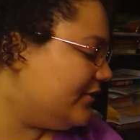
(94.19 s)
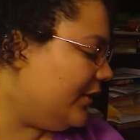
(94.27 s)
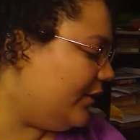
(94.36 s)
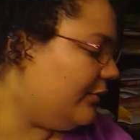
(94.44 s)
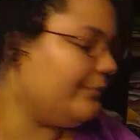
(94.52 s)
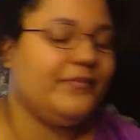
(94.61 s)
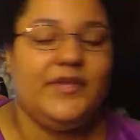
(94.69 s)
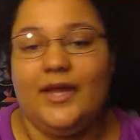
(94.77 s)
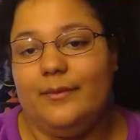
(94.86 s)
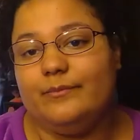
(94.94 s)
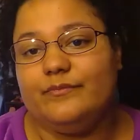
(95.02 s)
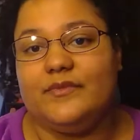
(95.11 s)
So
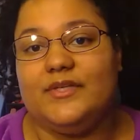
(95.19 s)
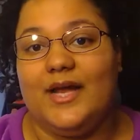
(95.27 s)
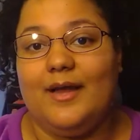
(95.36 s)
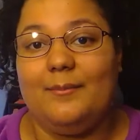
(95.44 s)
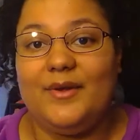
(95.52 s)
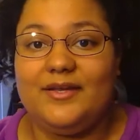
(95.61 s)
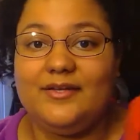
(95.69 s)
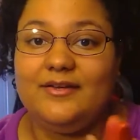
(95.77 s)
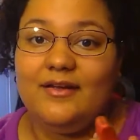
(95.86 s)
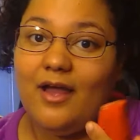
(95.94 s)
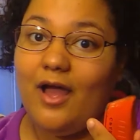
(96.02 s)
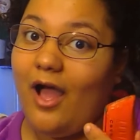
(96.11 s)
yeah, got
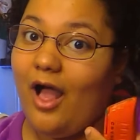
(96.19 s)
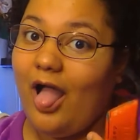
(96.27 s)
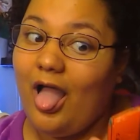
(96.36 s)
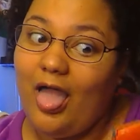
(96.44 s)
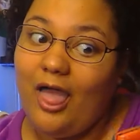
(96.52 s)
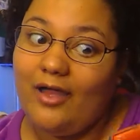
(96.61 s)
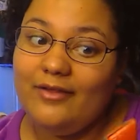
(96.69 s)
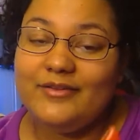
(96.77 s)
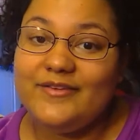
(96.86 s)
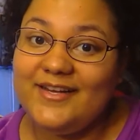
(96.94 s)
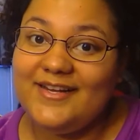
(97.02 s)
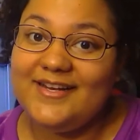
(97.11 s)
my
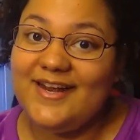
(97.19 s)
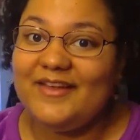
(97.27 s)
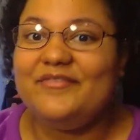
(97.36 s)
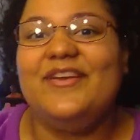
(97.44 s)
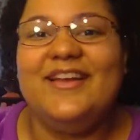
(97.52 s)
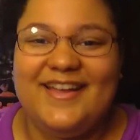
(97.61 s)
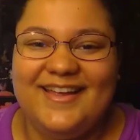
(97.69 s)
utility knife